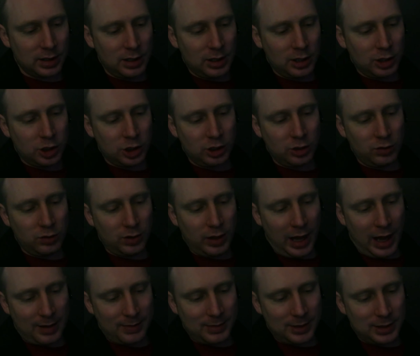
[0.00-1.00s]
She knew
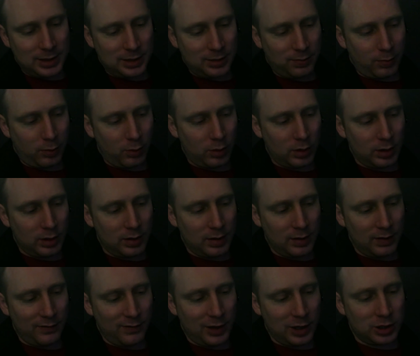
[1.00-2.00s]
Cadmus supported the
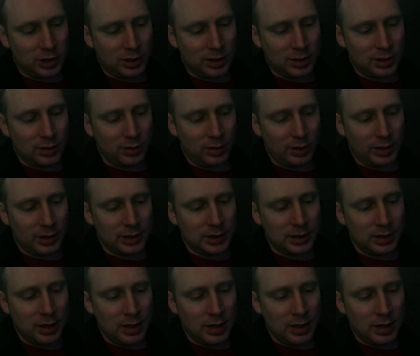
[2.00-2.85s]
invasion of Solas,